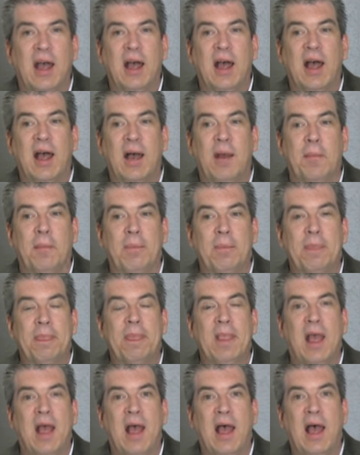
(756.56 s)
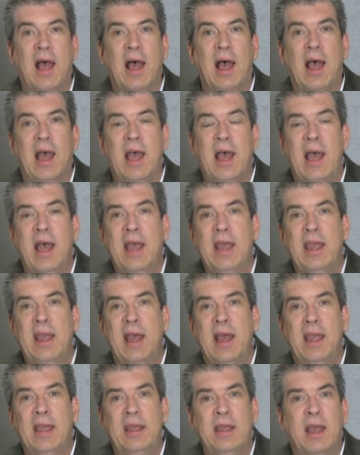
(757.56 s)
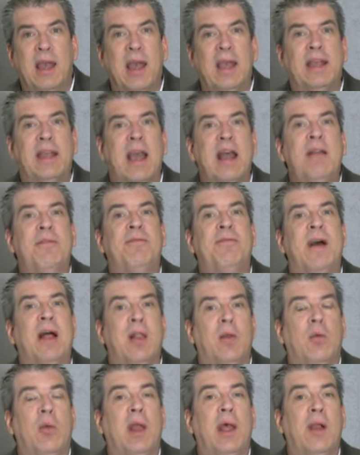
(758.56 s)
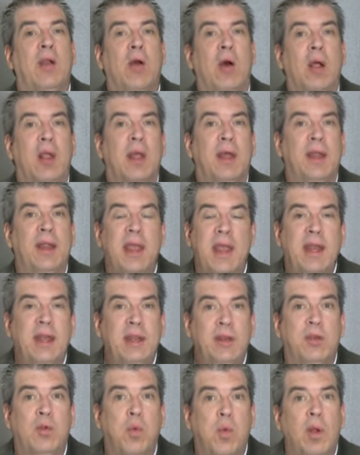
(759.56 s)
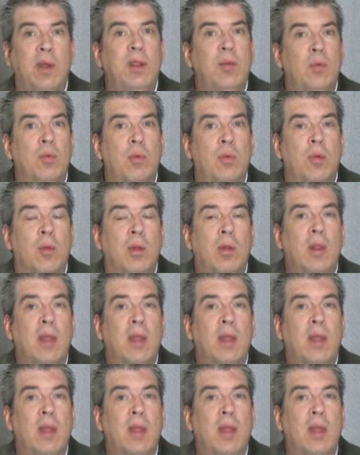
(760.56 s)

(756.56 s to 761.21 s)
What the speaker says: I kind of follow what I call an 80-20 rule.